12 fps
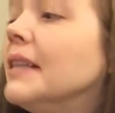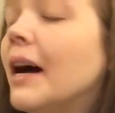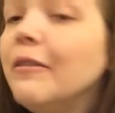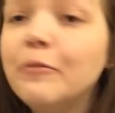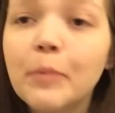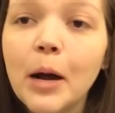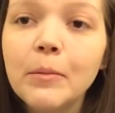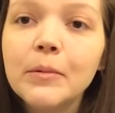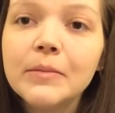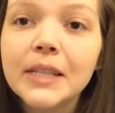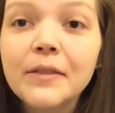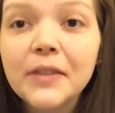life
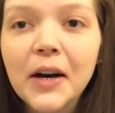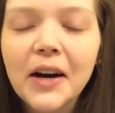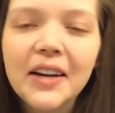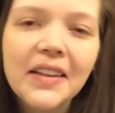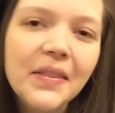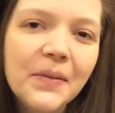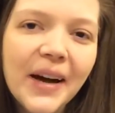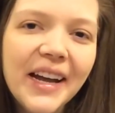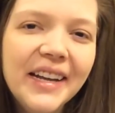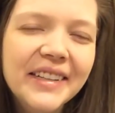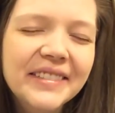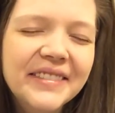problems have gotten in the
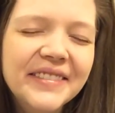way.